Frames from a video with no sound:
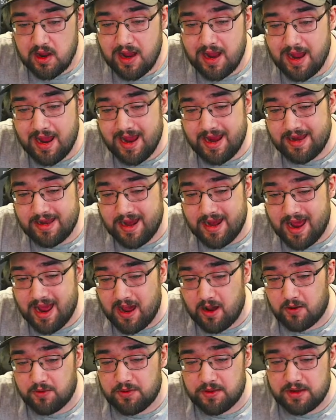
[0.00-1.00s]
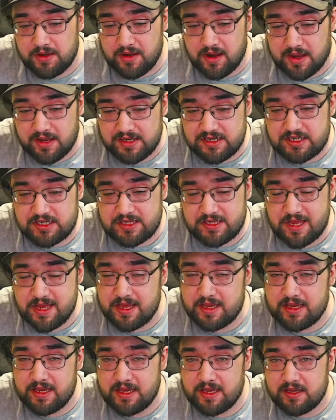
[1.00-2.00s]
And now the nice
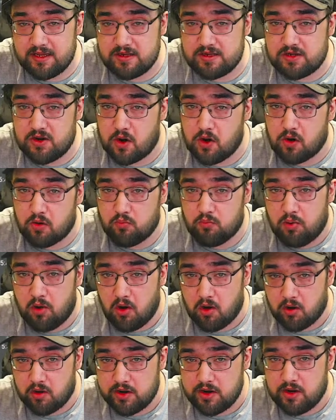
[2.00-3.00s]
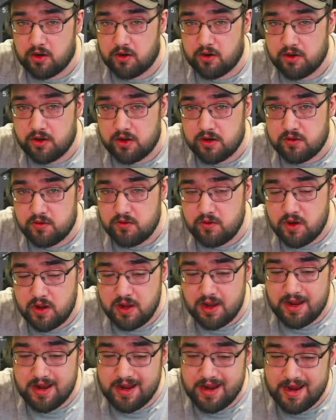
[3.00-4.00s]
thing is our party audio
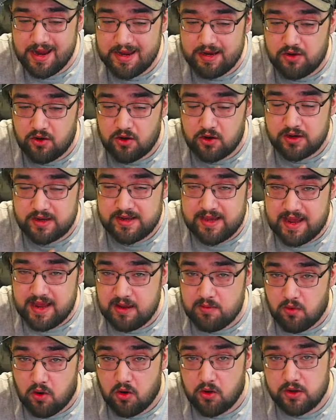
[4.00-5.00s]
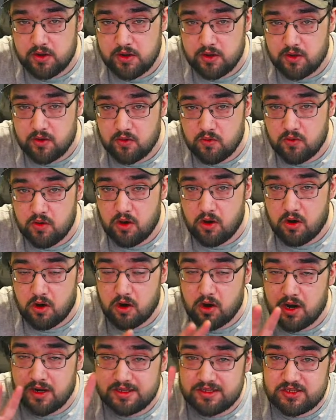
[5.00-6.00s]
and our game audio are
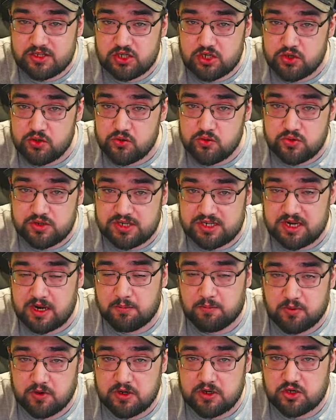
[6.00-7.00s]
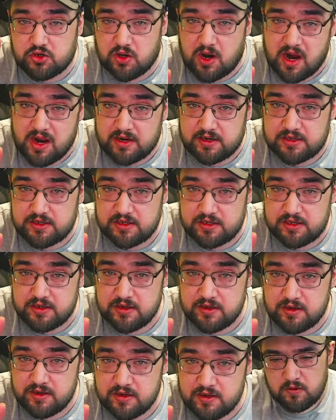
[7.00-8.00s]
on two separate tracks.
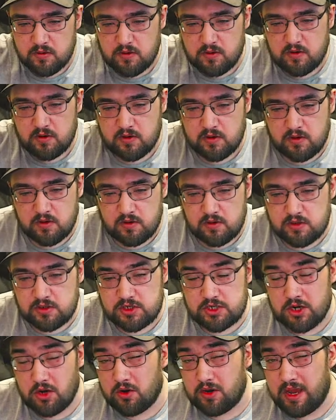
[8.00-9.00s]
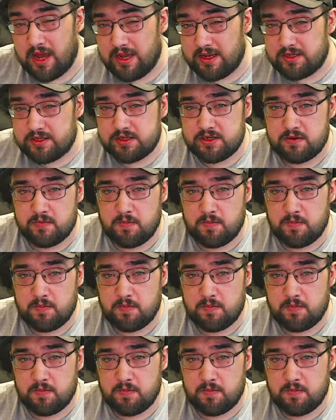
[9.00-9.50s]
So guys,